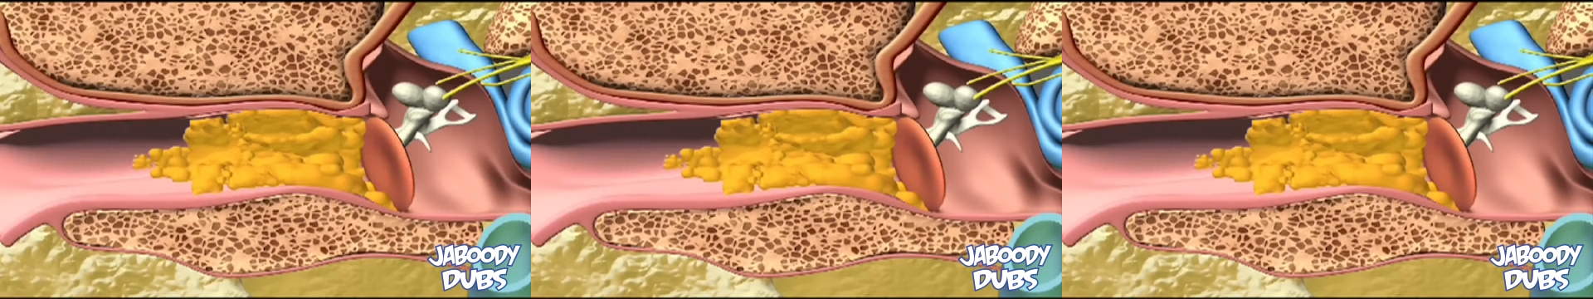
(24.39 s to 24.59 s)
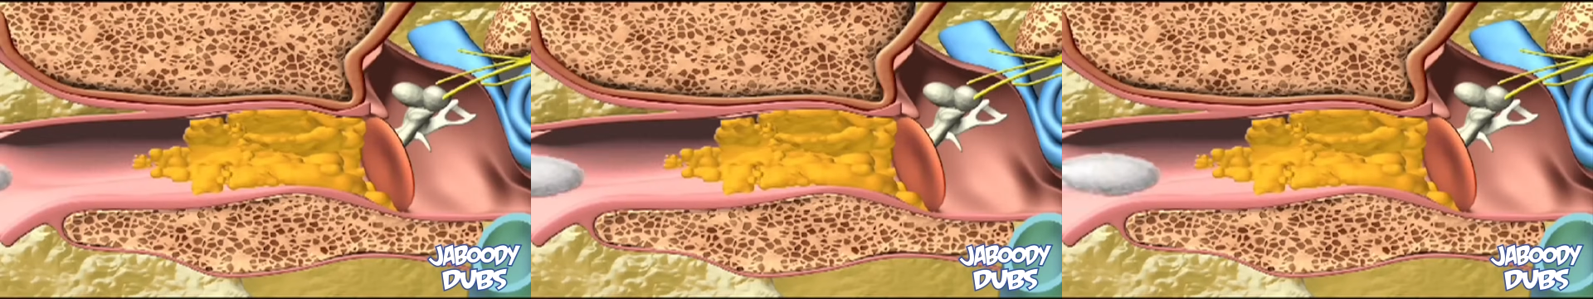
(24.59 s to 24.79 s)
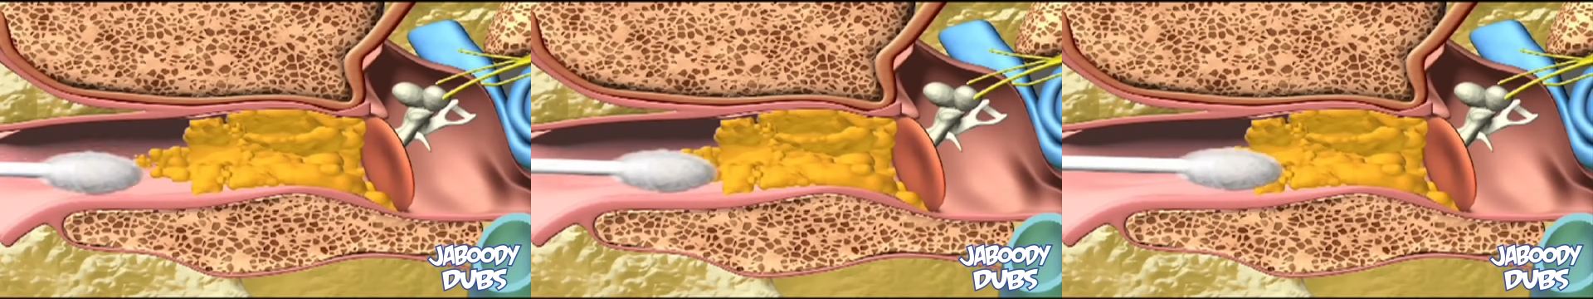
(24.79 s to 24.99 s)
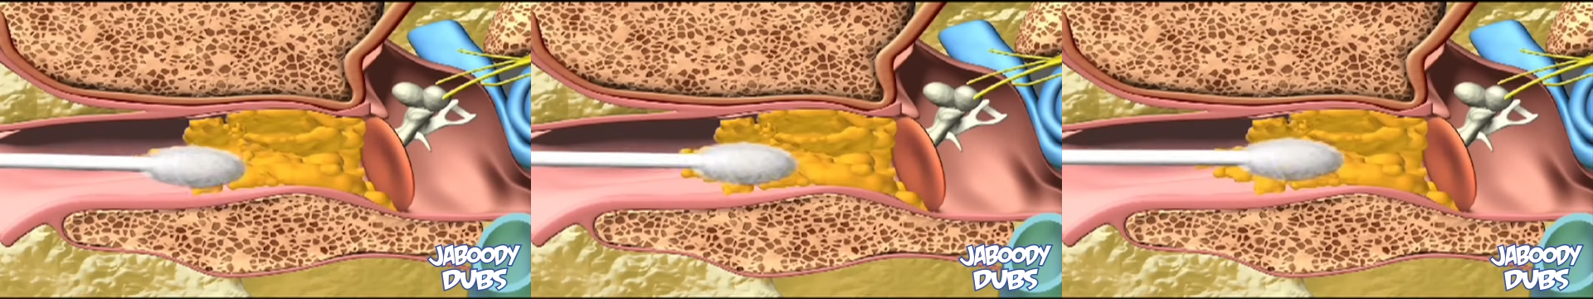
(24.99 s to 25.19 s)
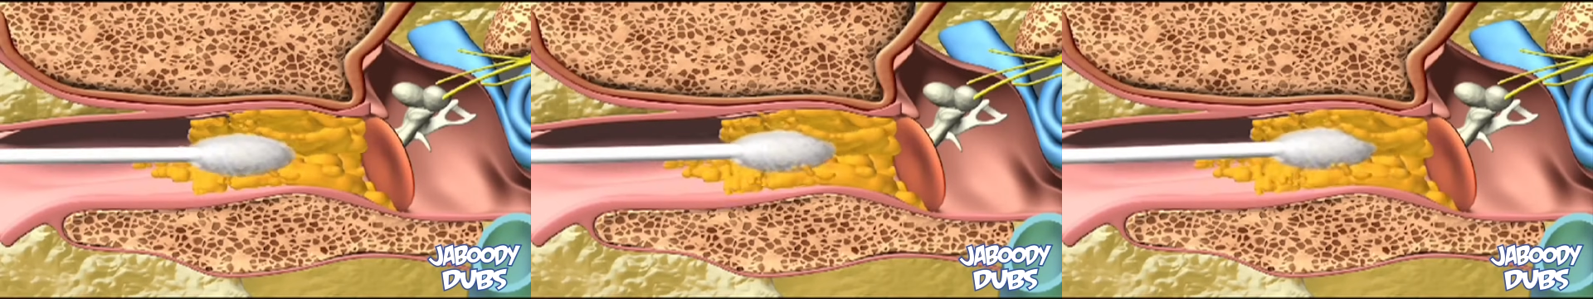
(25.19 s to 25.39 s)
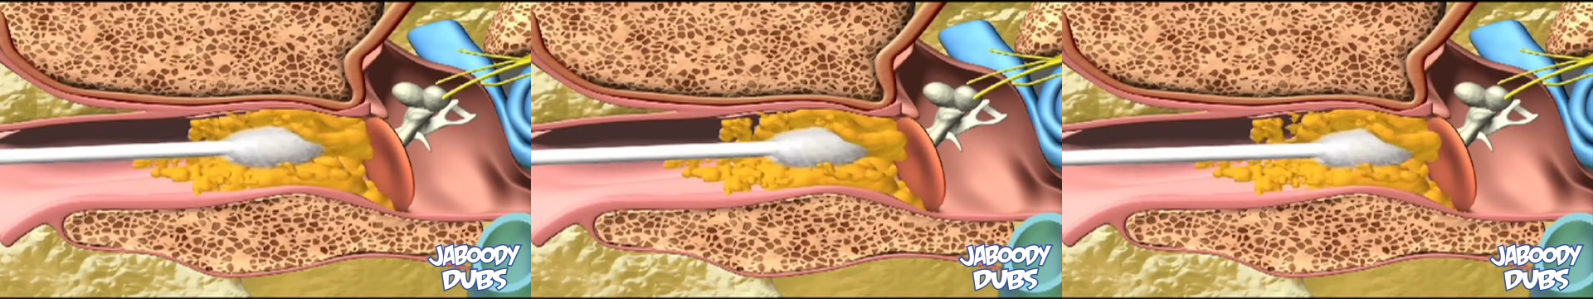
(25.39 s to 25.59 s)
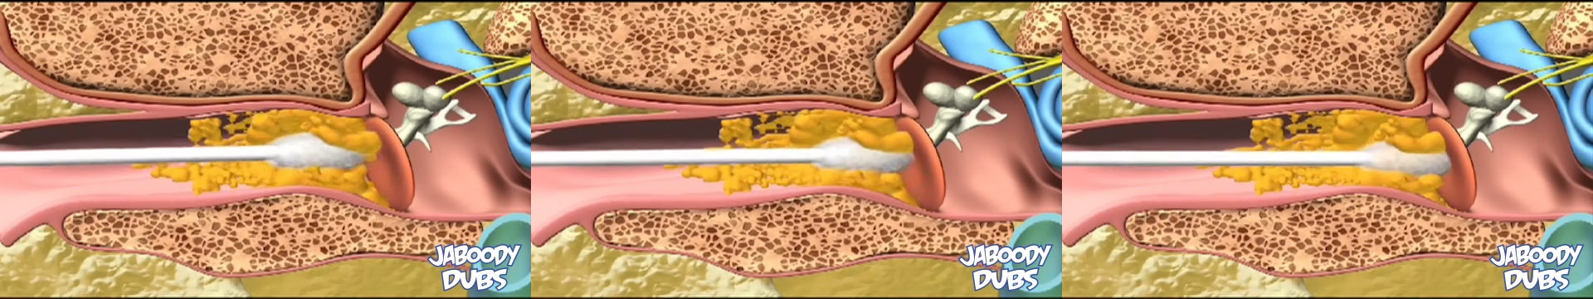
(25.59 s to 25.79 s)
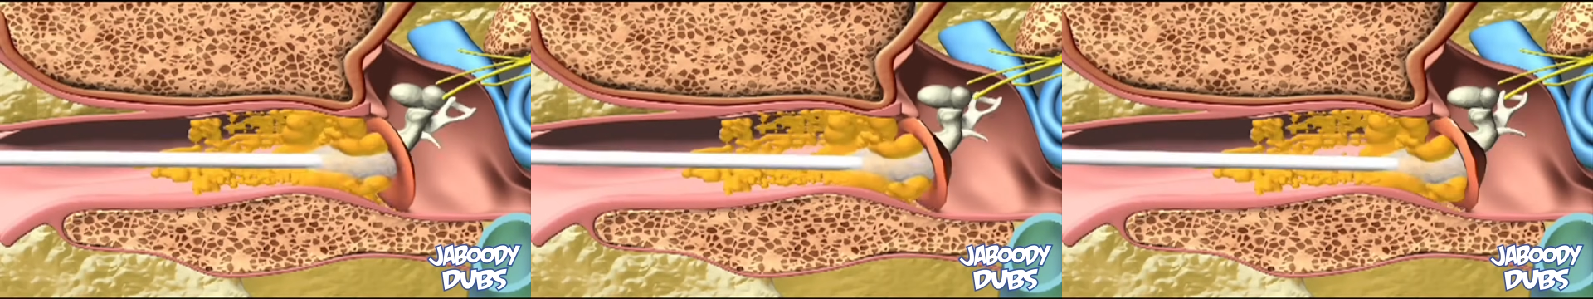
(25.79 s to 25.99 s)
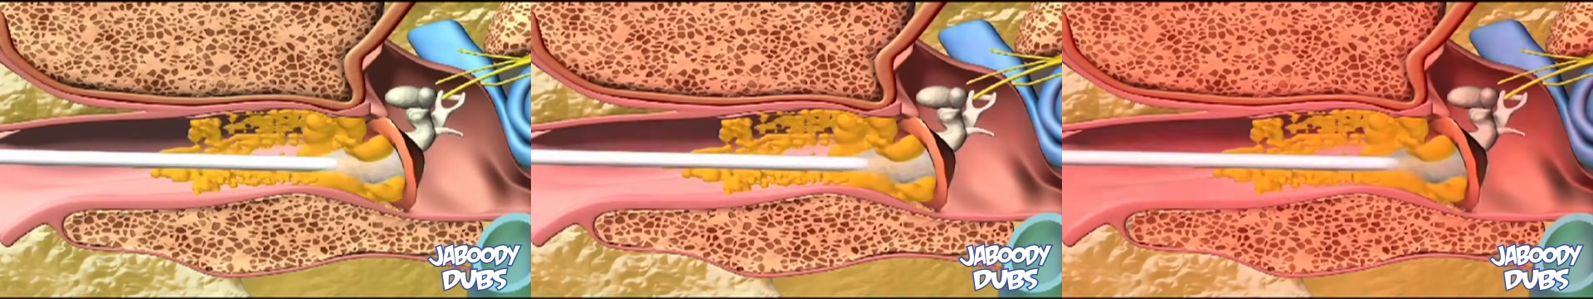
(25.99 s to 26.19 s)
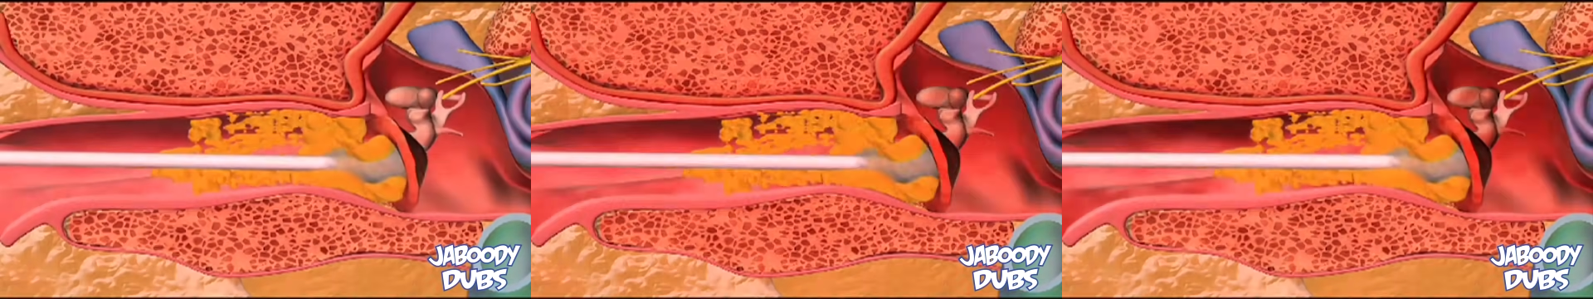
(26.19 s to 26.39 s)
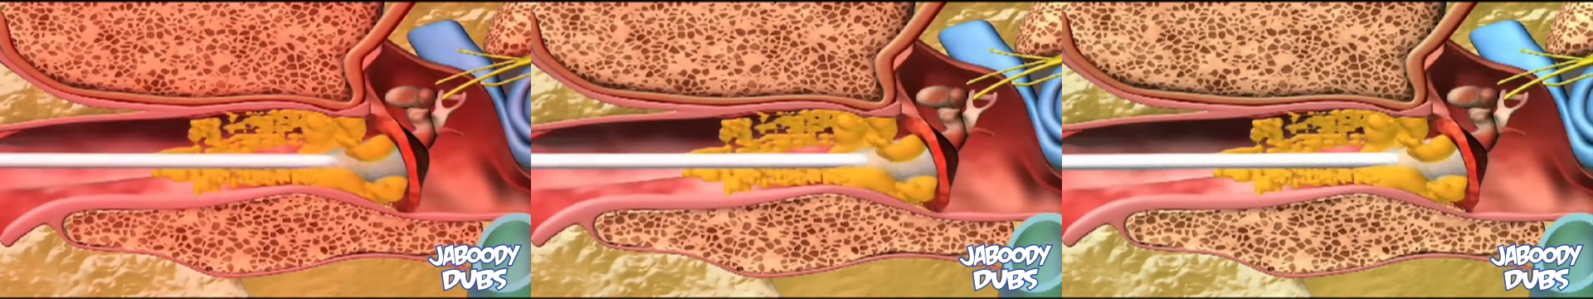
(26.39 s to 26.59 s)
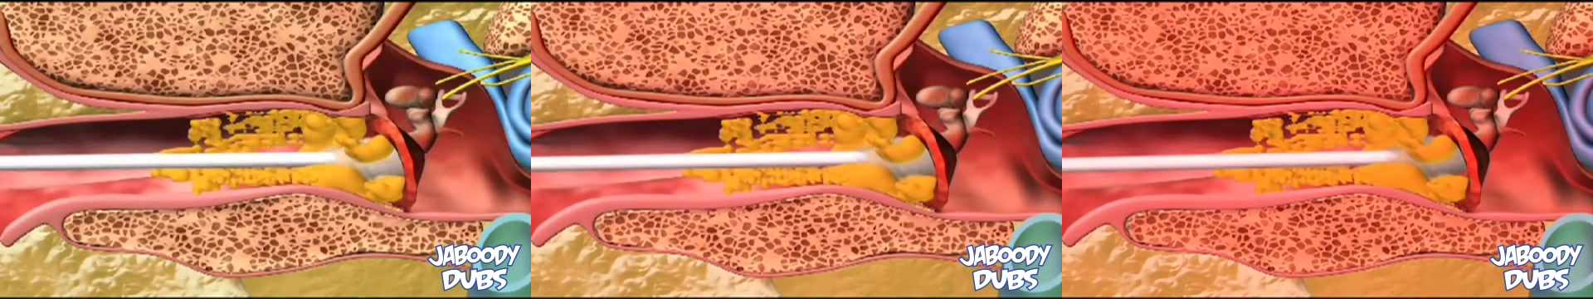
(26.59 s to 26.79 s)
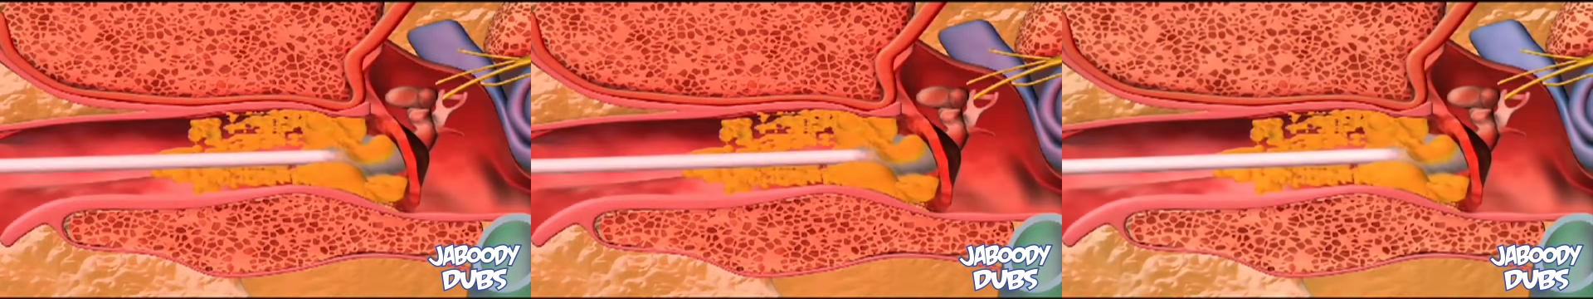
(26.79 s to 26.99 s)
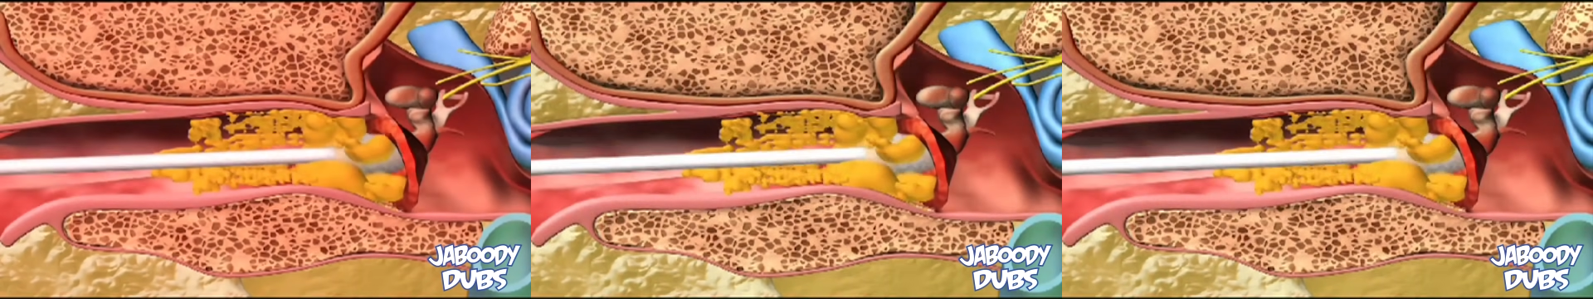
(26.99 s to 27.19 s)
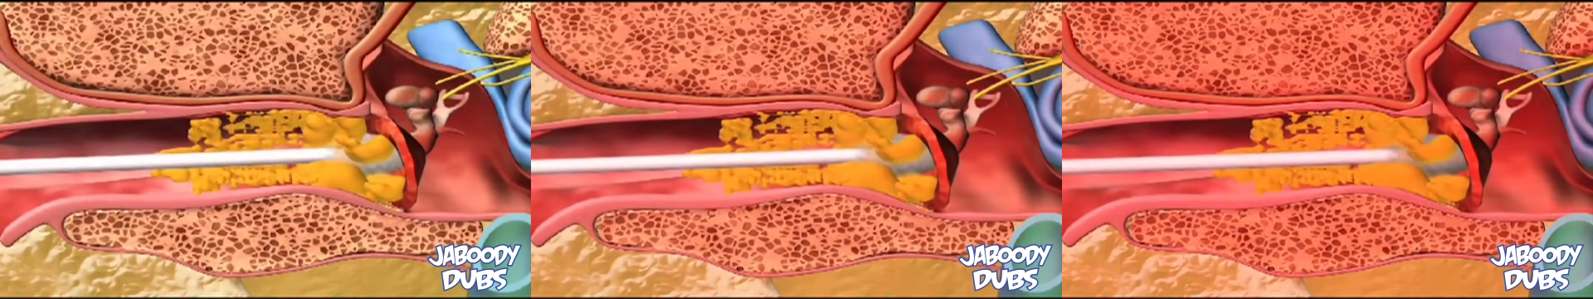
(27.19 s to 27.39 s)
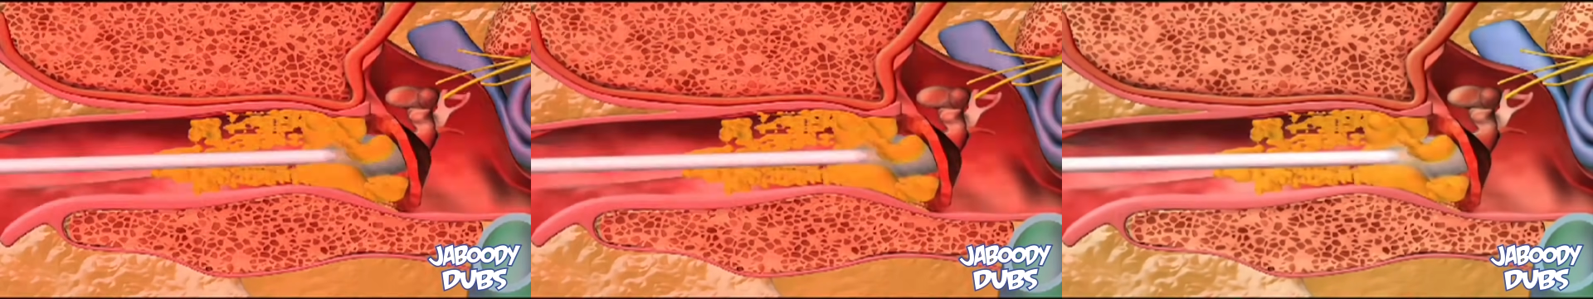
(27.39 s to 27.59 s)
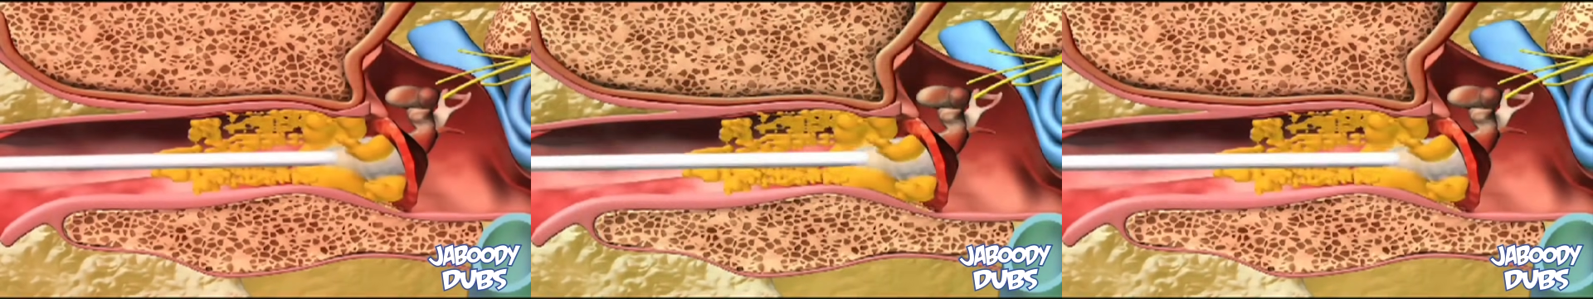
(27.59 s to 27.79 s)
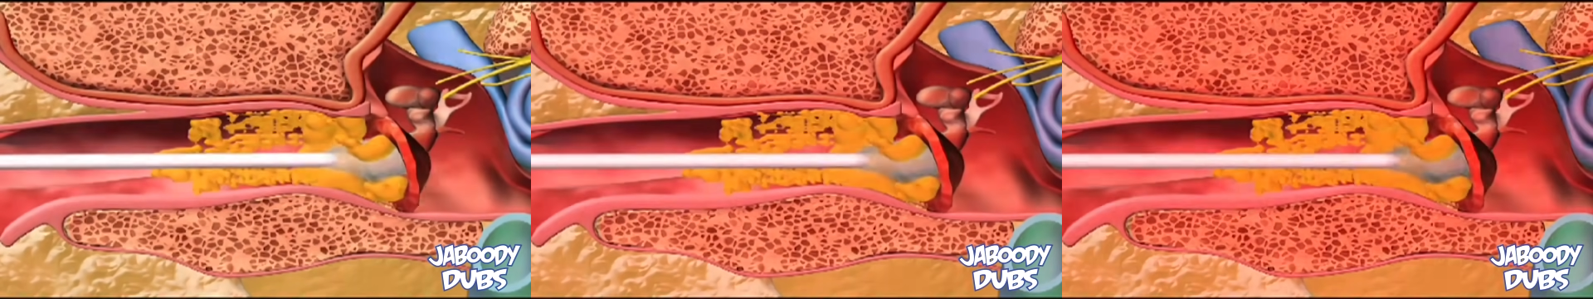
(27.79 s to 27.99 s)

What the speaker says: (no speaker visible)